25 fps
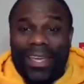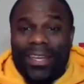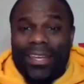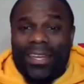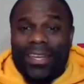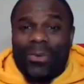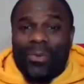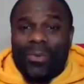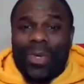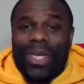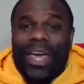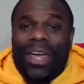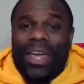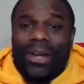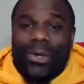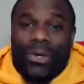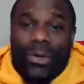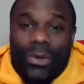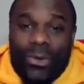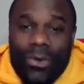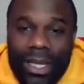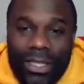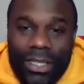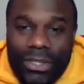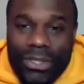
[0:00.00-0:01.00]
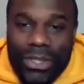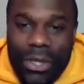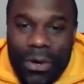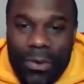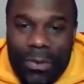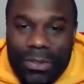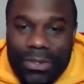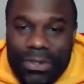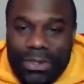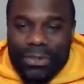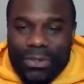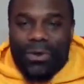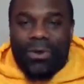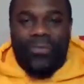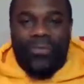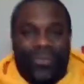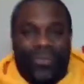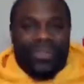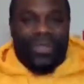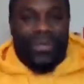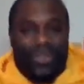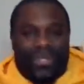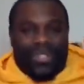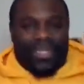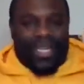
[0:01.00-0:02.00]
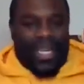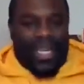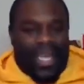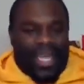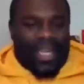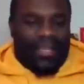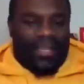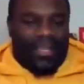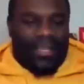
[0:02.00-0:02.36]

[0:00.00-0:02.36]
We got a great show in store for you today.